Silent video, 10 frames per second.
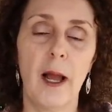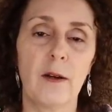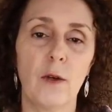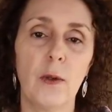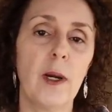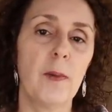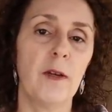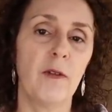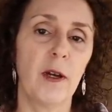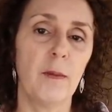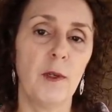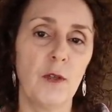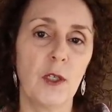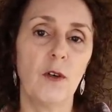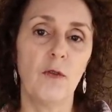I grew up in a very
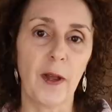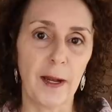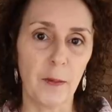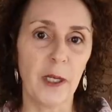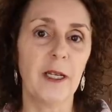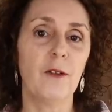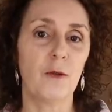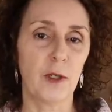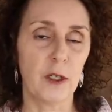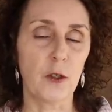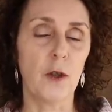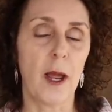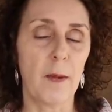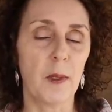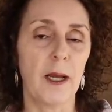musical family, traditional
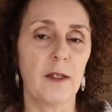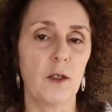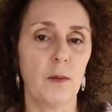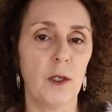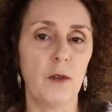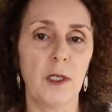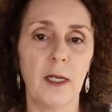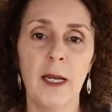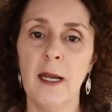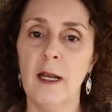Appalachian music,